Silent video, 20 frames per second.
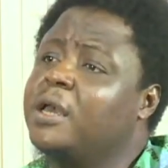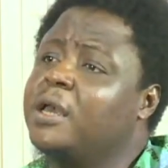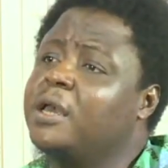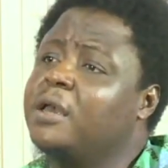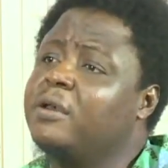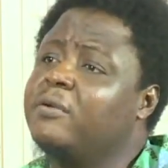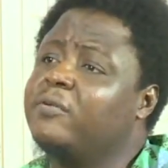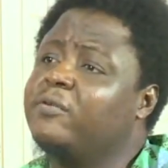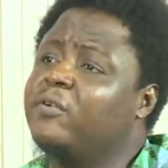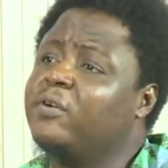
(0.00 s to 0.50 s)

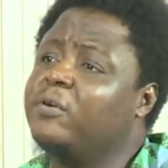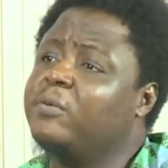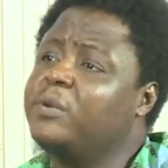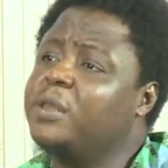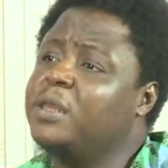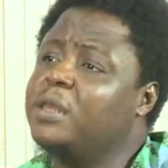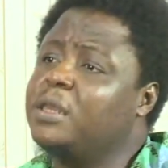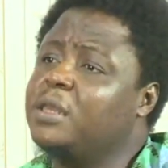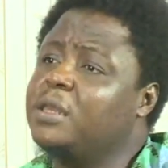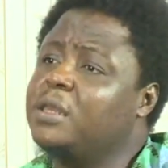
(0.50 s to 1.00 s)
for
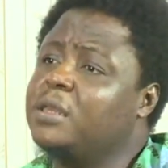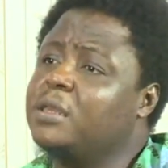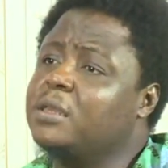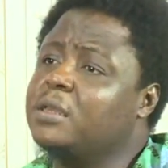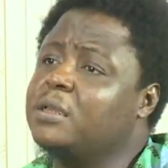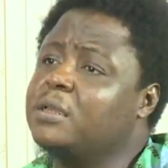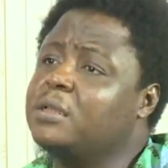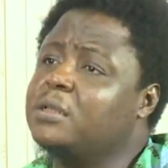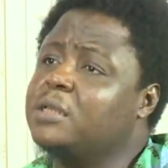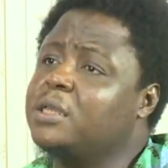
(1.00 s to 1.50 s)
me,
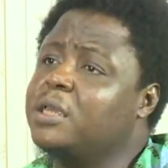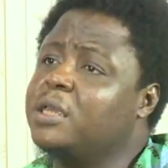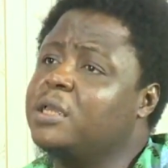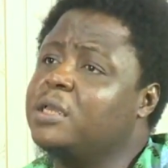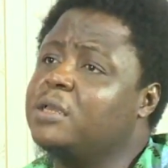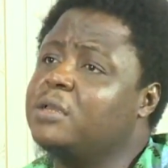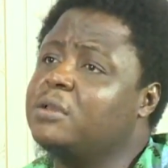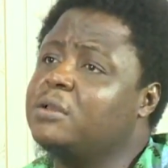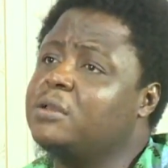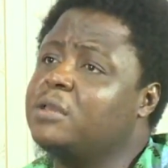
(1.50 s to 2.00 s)

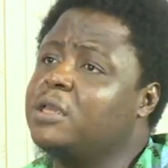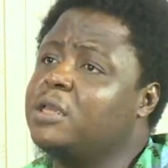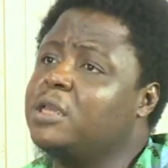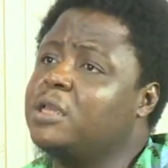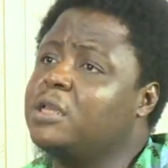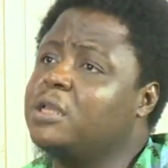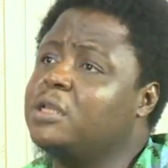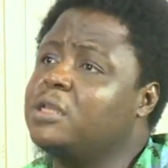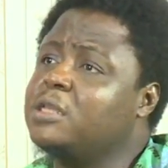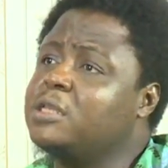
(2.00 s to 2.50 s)

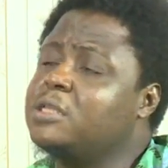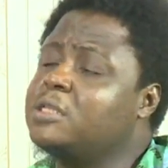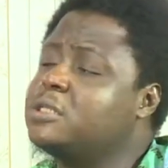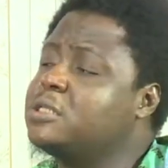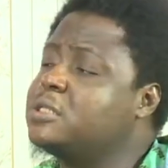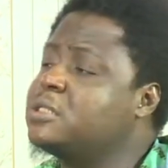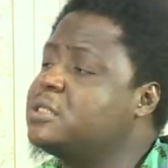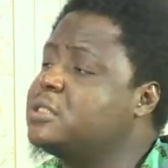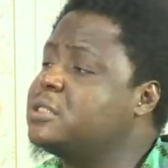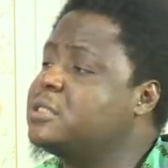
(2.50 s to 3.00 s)

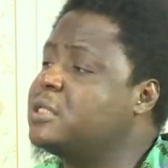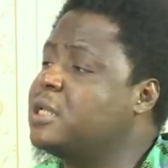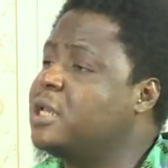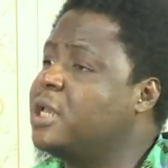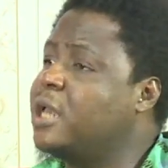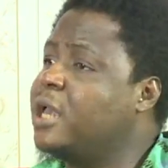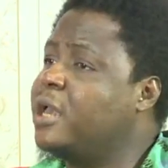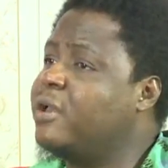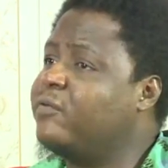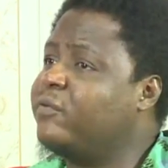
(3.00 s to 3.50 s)
these
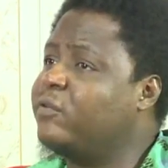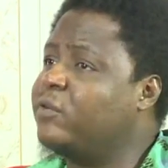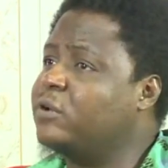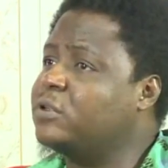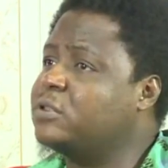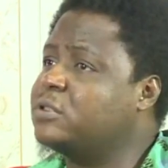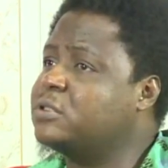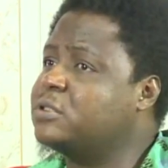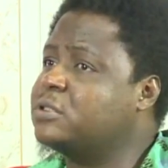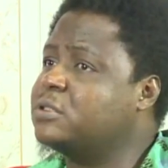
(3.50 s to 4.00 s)

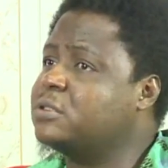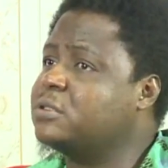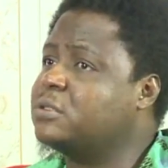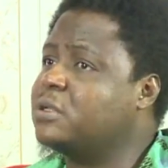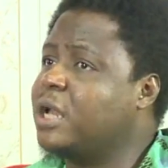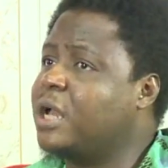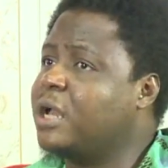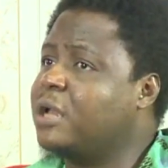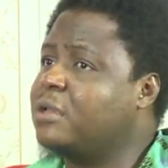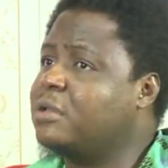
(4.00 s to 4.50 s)
efforts,
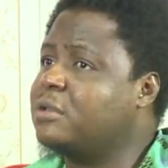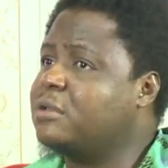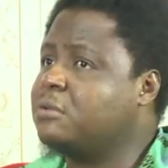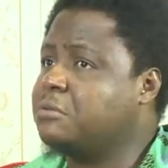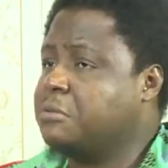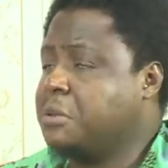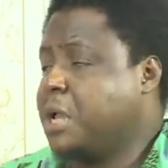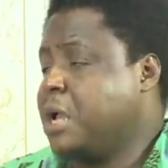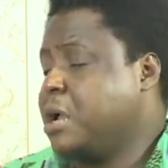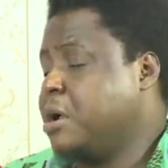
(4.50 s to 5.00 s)

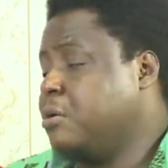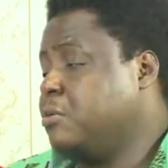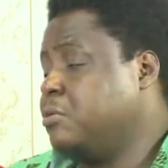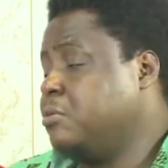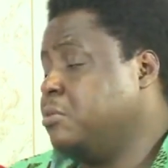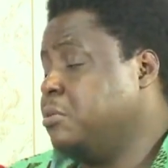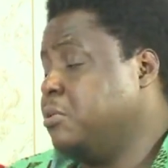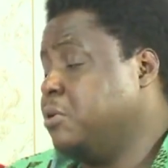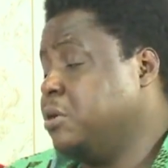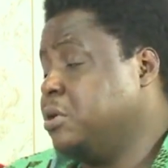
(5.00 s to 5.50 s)

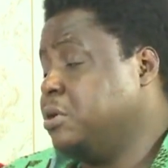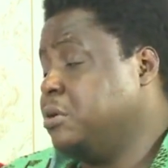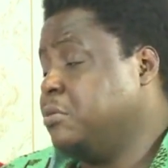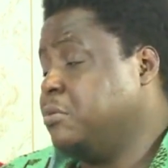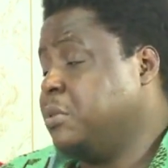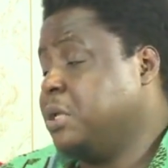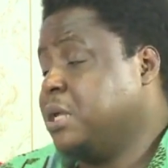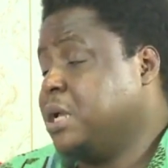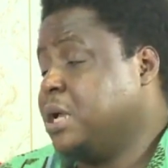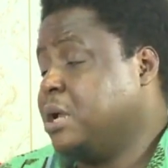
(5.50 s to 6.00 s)
no
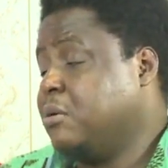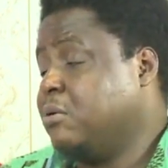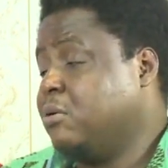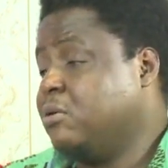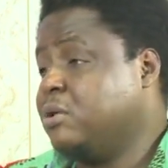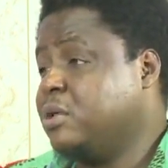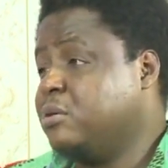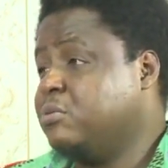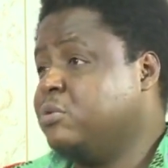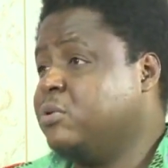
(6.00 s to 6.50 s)
matter how
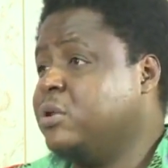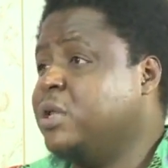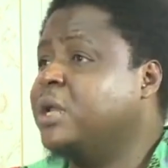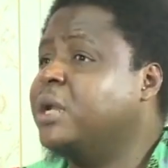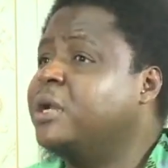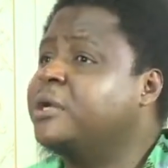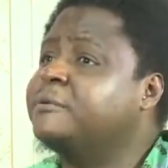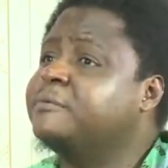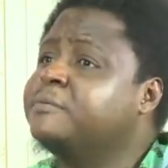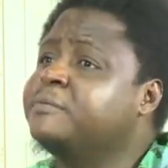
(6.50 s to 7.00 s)
laudable they
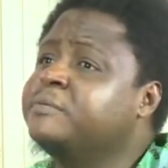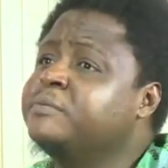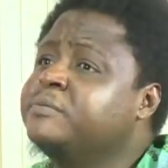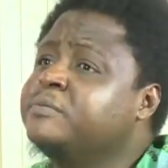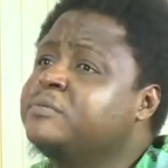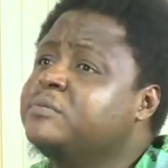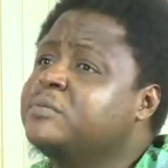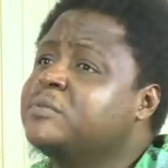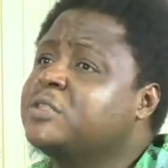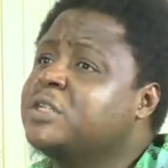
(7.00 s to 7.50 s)
are,
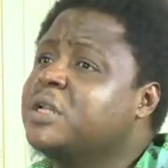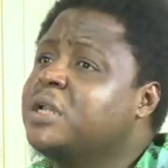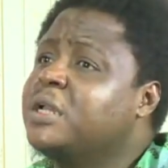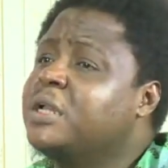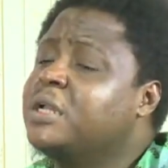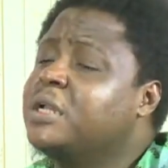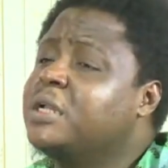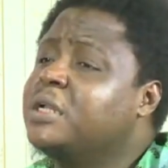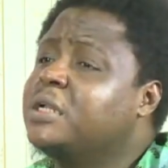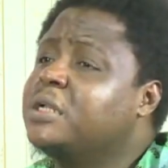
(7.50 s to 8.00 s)

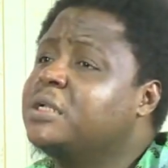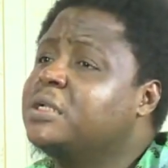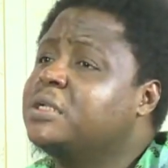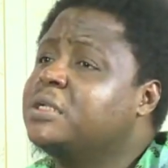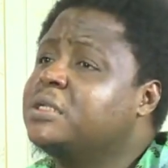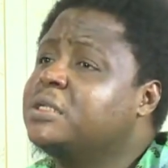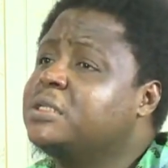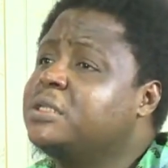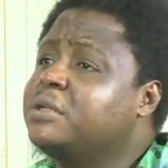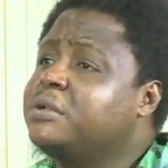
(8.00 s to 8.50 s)

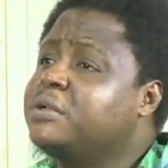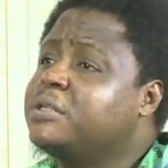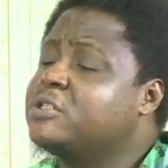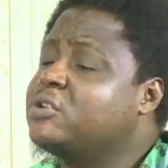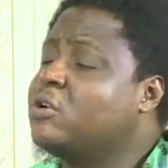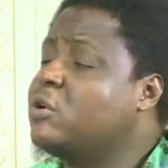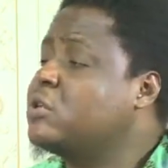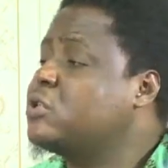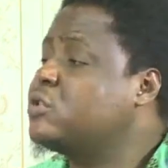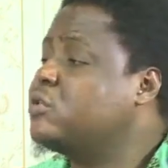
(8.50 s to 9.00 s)
the
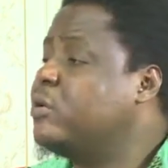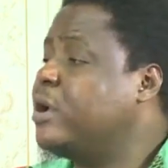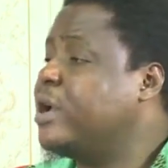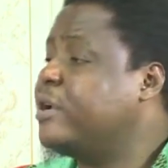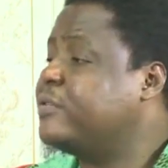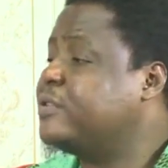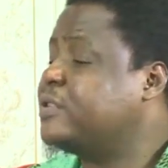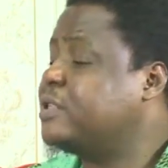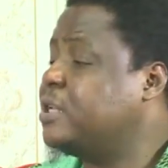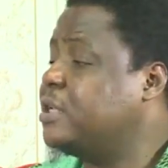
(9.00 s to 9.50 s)
results we have
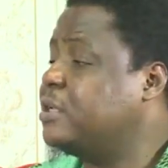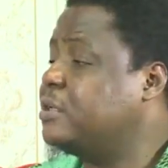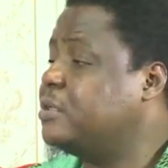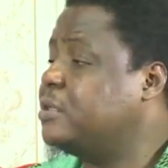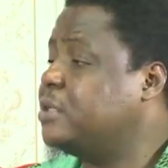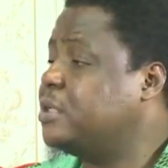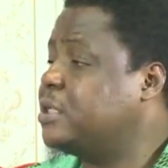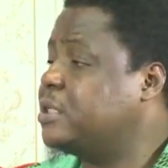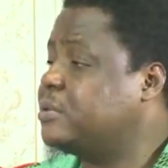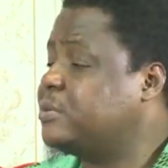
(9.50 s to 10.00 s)
seen,
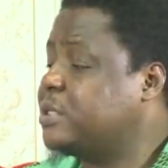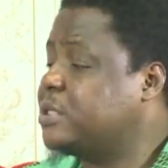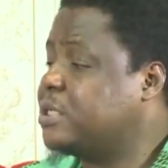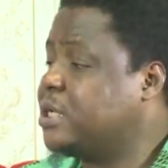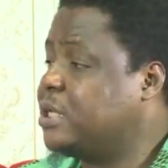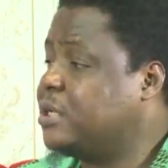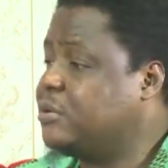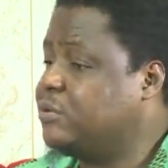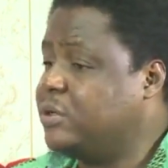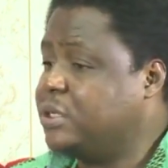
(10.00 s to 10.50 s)

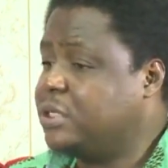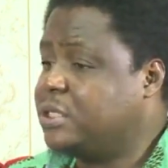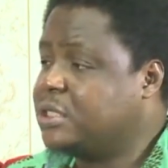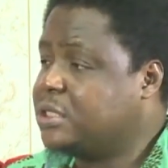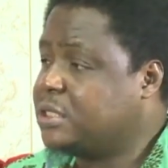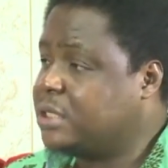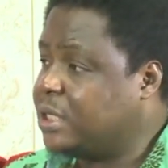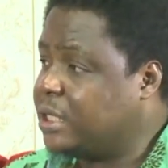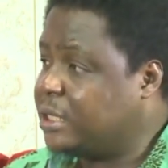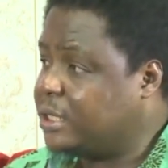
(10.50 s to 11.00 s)
especially with
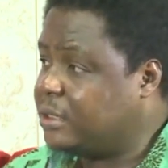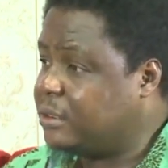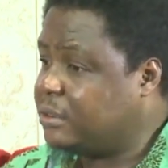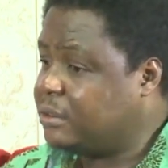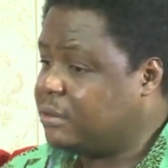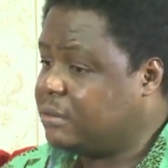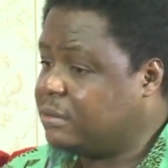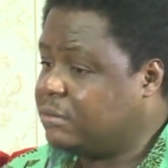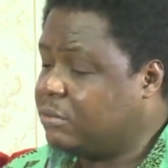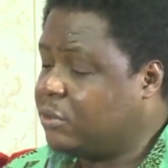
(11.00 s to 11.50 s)
this
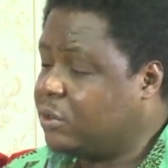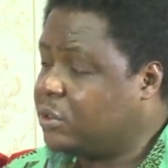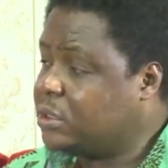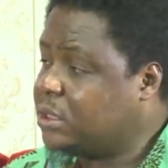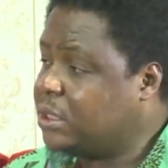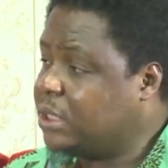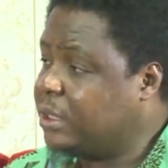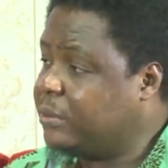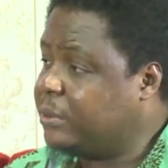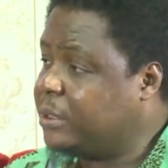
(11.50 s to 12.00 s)

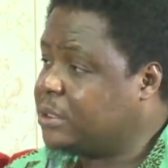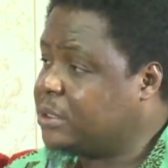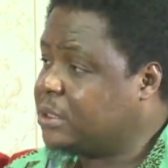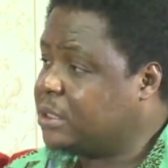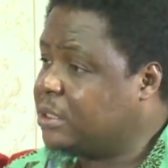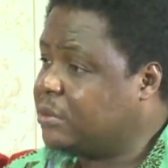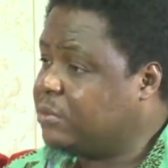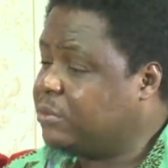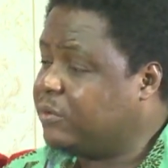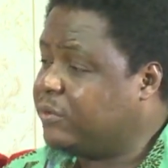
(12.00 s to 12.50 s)

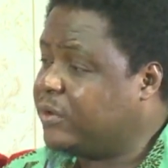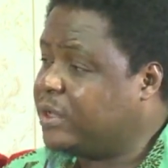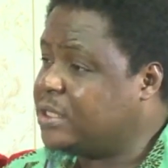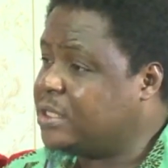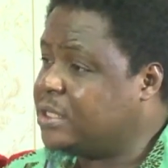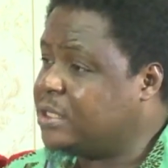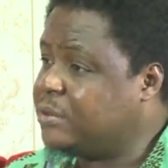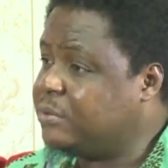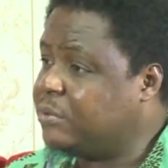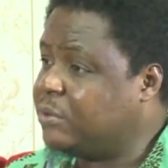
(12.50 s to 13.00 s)
multidimensional poverty
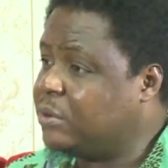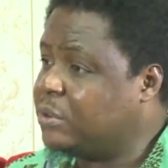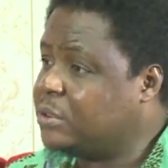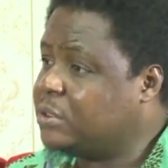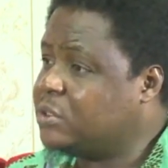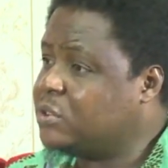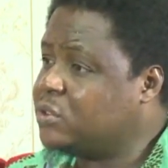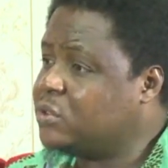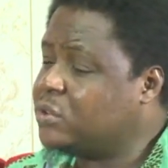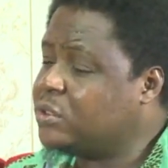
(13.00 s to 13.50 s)
report,
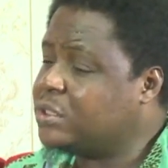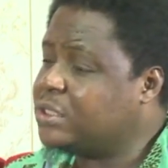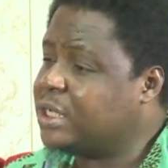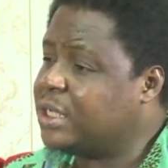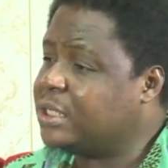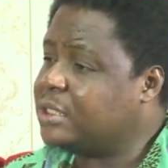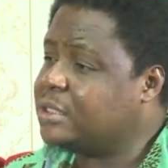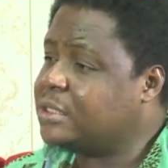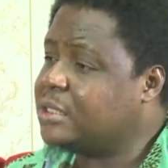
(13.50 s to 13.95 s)
shows that